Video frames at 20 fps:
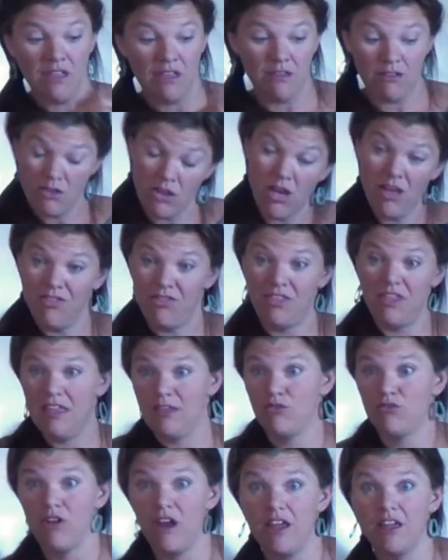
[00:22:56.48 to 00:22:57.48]
cut
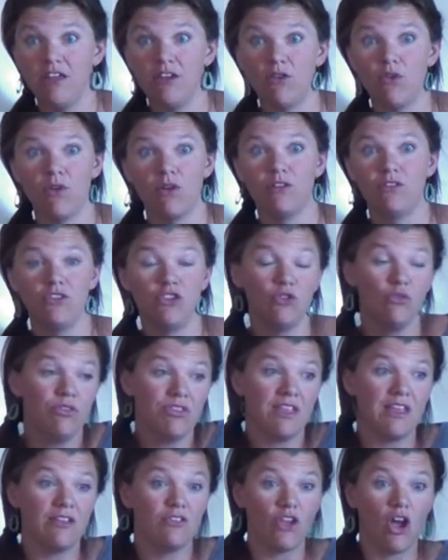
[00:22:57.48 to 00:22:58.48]
things right or do
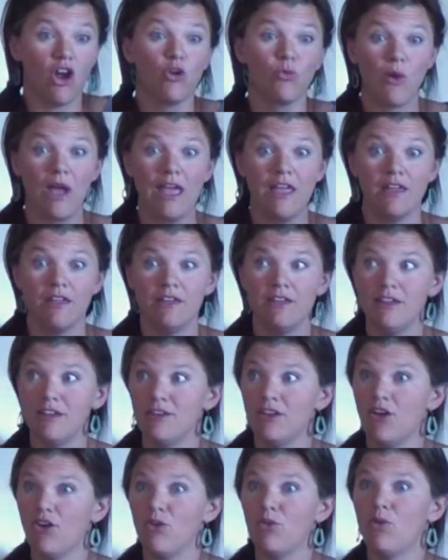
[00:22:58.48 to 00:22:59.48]
things our way,
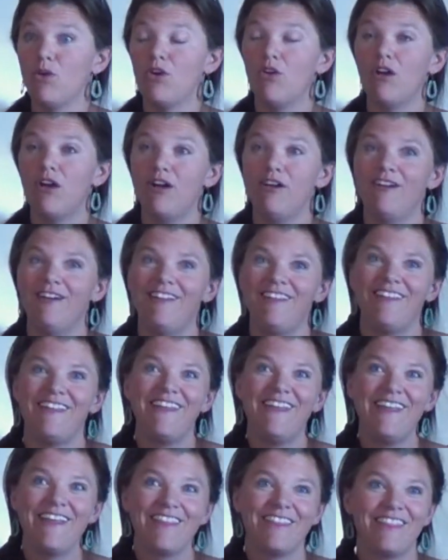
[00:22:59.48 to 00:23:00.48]

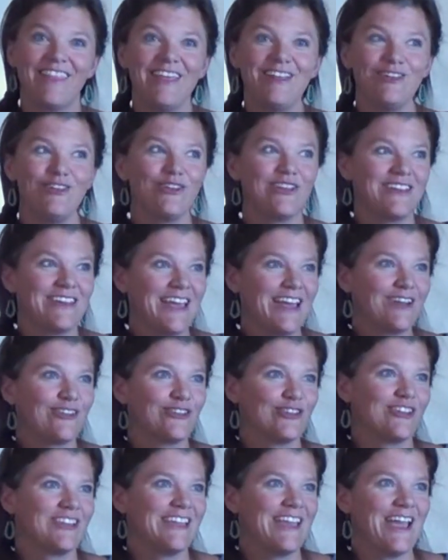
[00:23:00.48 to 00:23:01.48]
then you can
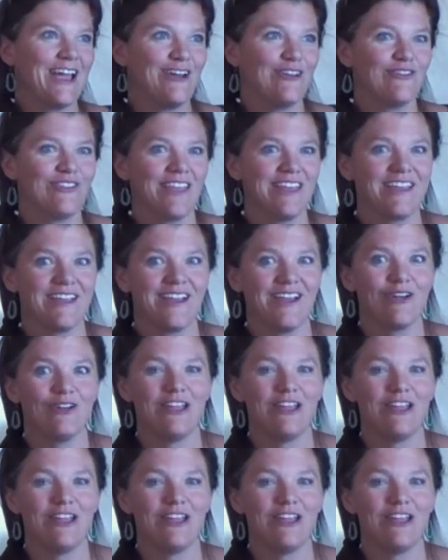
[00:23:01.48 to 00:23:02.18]
actually have like an